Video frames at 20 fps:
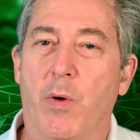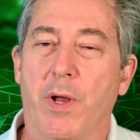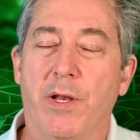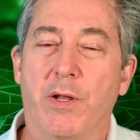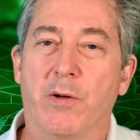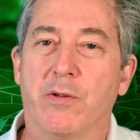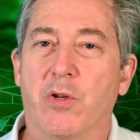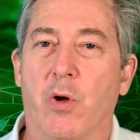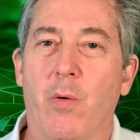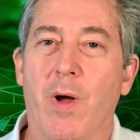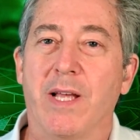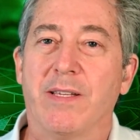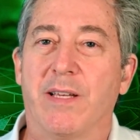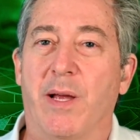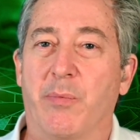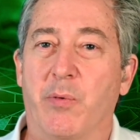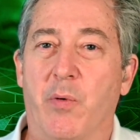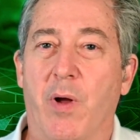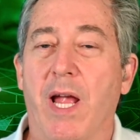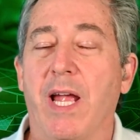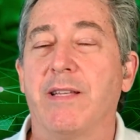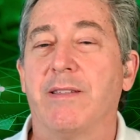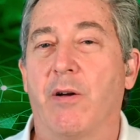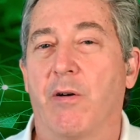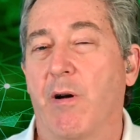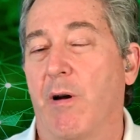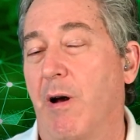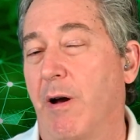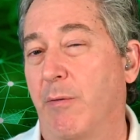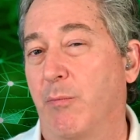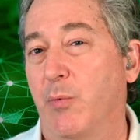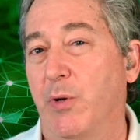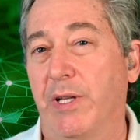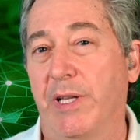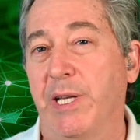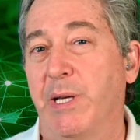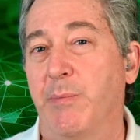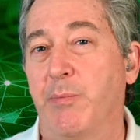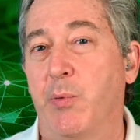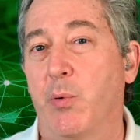Windows OS upgrades are
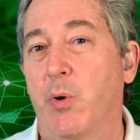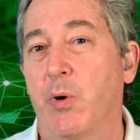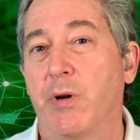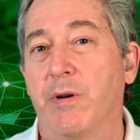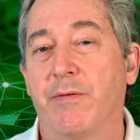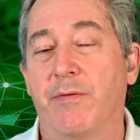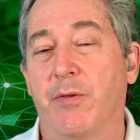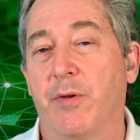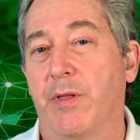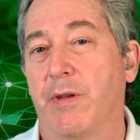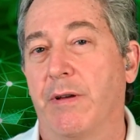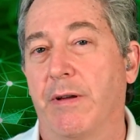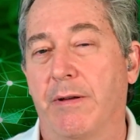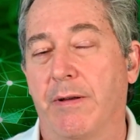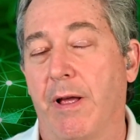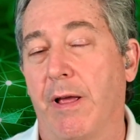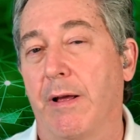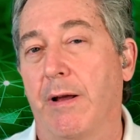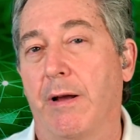really important for the